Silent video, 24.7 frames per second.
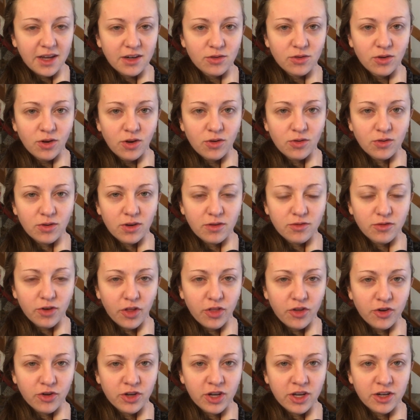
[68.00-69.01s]
don't know if
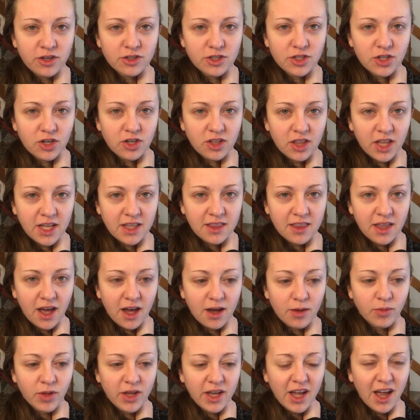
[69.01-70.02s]
other knitters are like
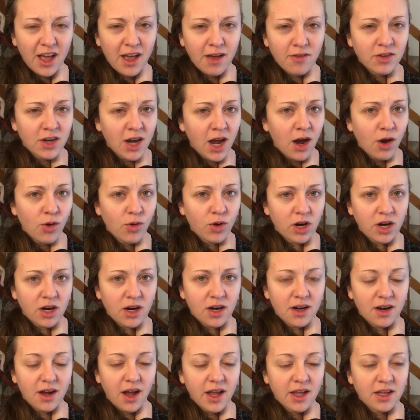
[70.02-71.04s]
that. I'm like, I have an
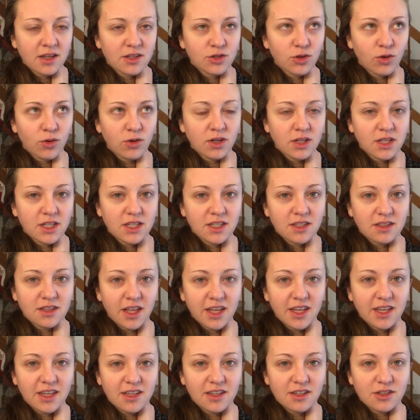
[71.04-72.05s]
hour. I can totally
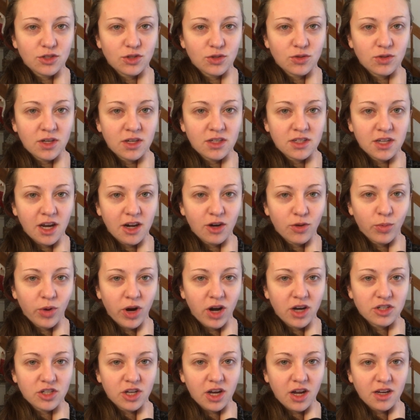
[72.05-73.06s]
do an entire
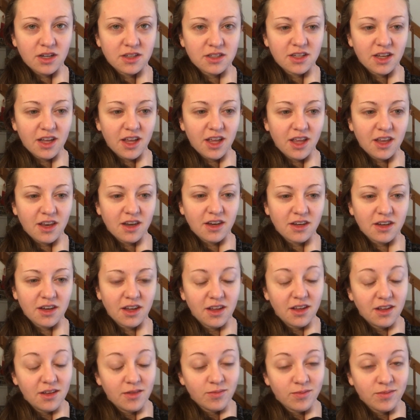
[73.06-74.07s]
project, and
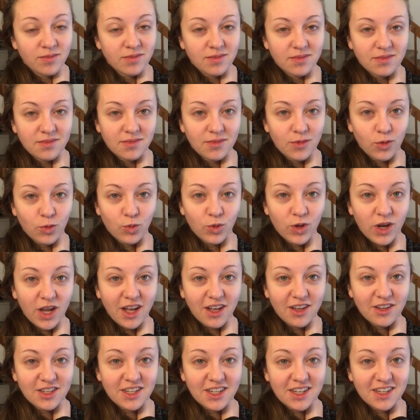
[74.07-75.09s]

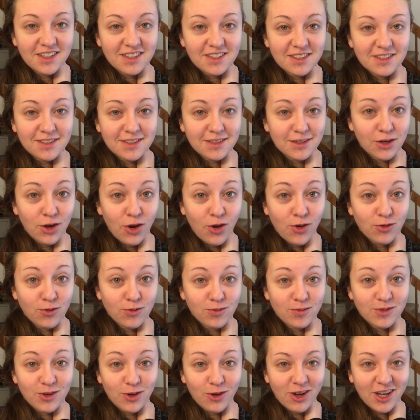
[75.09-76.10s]
reality is no,
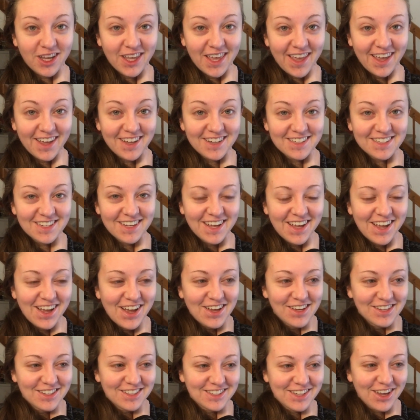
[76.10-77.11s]
I can't.
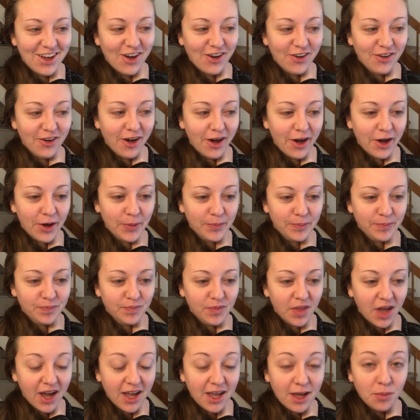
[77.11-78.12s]
So
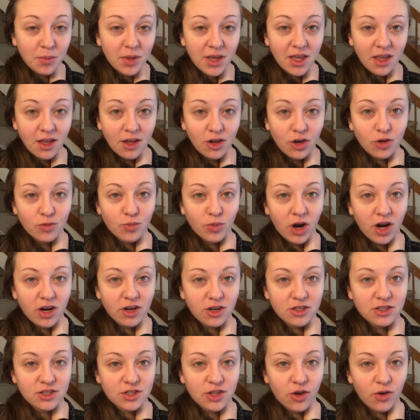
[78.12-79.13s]
I am making good
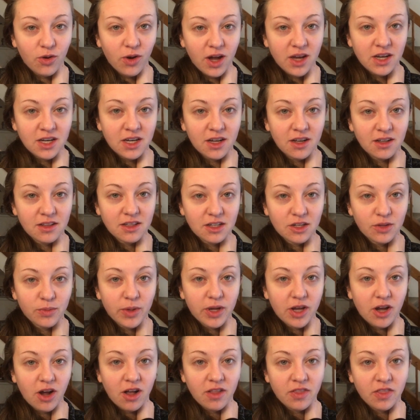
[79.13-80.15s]
progress though. I knit a little
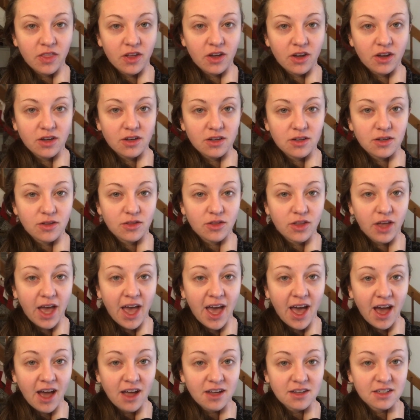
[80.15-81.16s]
bit on the
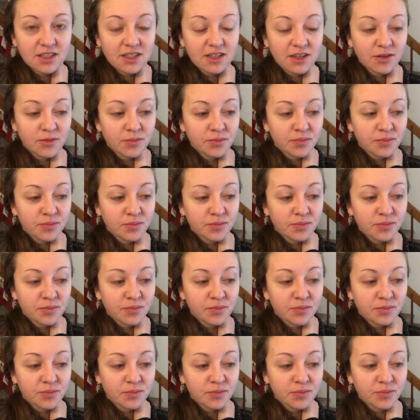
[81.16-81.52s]
hat